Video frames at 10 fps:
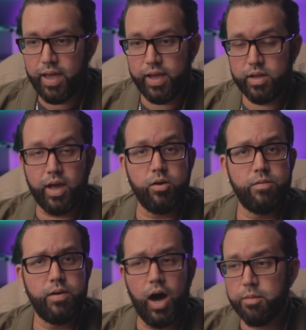and kind
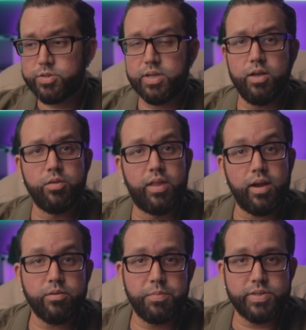of upsell
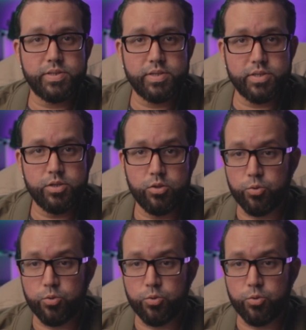their businesses